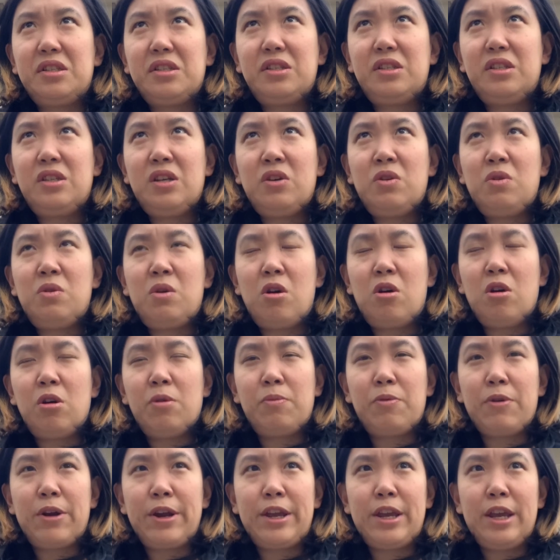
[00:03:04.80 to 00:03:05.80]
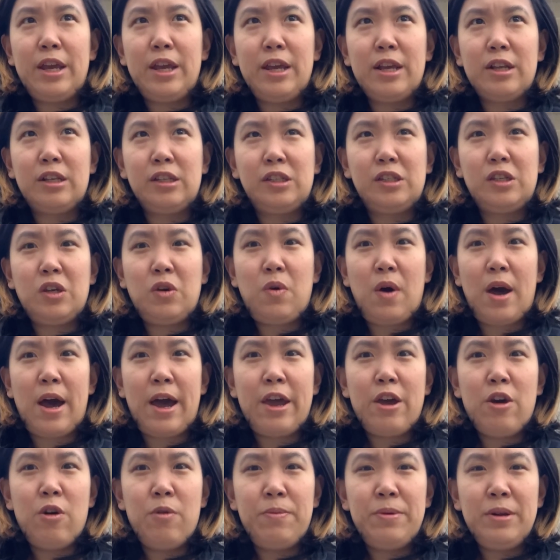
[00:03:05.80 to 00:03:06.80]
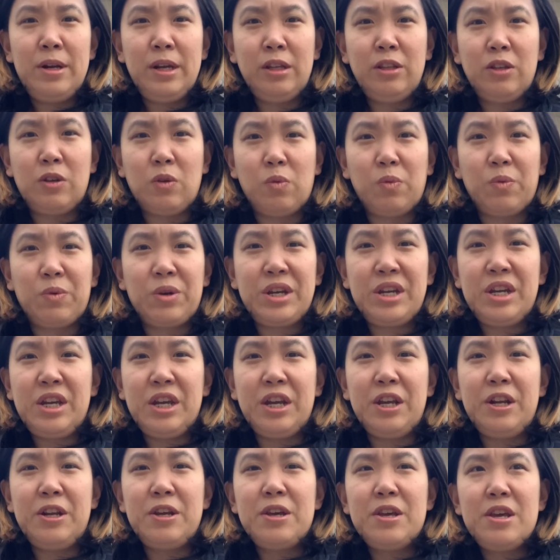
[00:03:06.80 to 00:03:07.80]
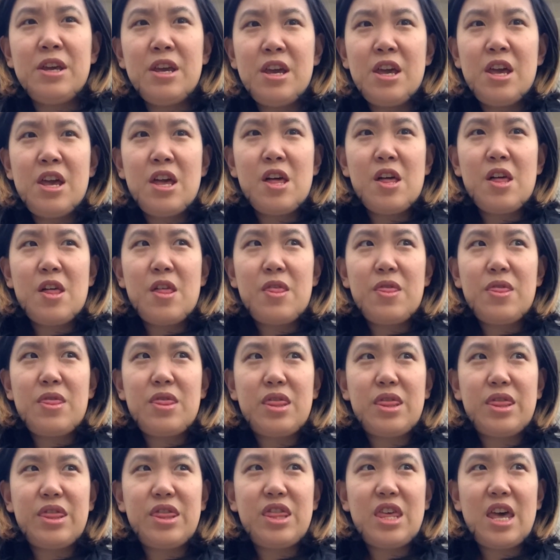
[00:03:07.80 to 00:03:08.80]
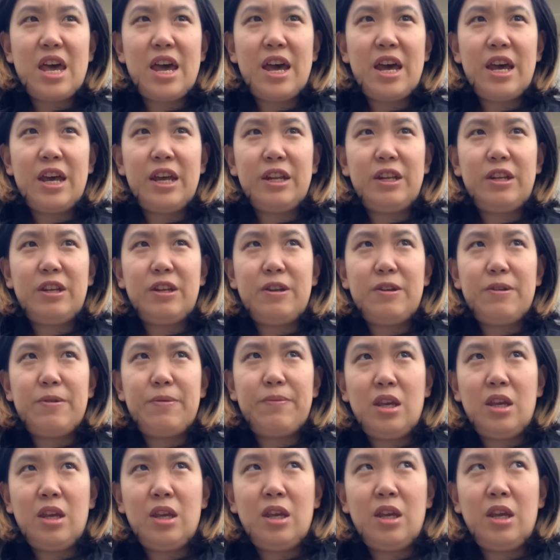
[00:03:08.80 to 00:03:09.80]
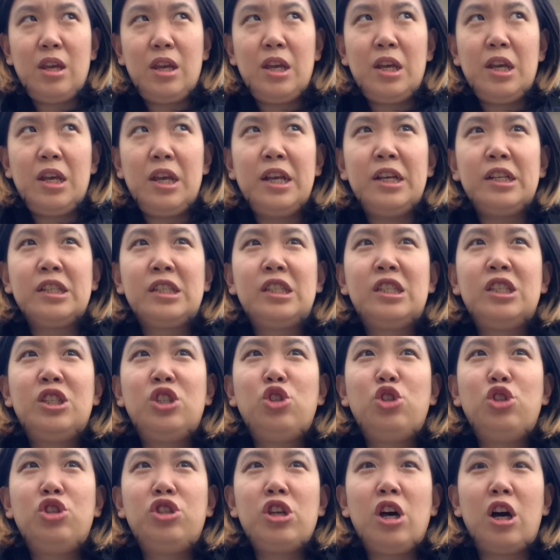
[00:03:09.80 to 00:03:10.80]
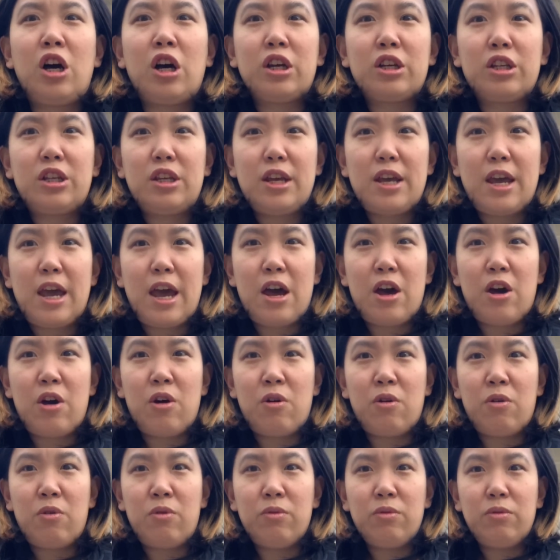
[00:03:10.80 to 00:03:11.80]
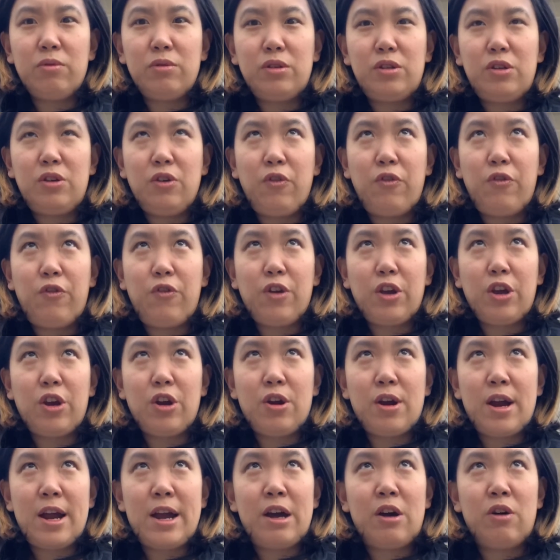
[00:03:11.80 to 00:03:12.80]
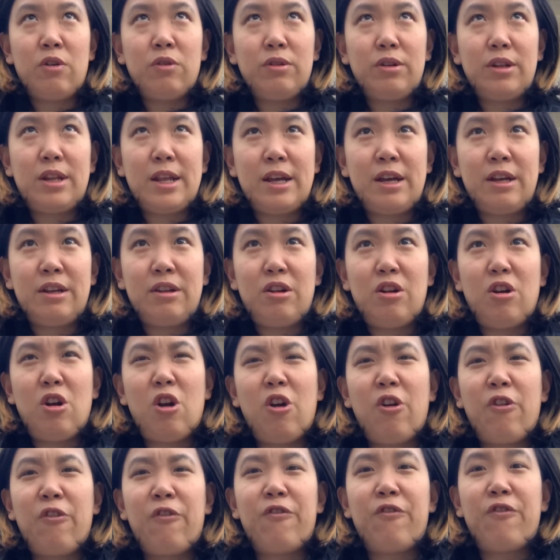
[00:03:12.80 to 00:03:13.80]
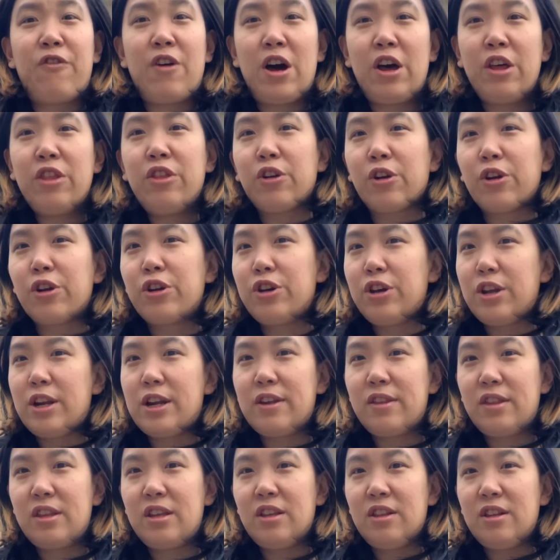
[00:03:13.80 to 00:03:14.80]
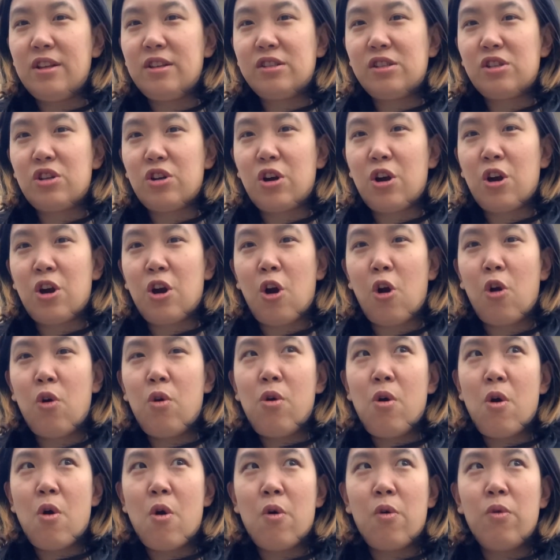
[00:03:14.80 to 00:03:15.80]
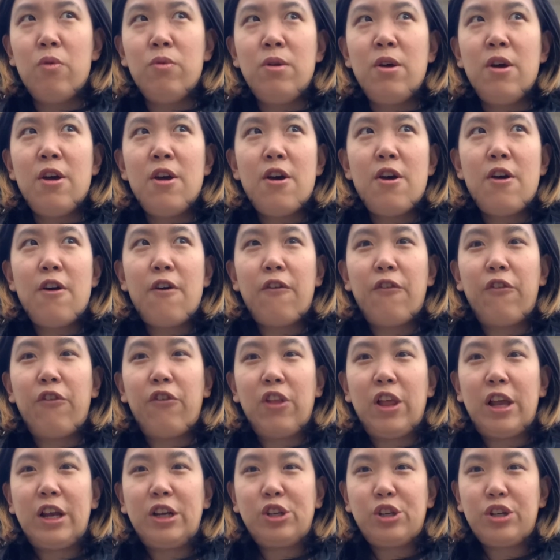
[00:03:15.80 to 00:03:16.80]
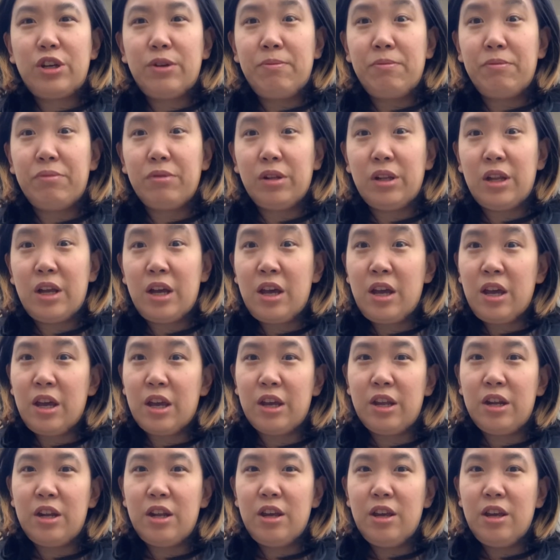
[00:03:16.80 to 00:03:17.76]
so heartbreaking and so eye-opening to read that it sucked how to figure out that her father could have done this to her, her own flesh and blood.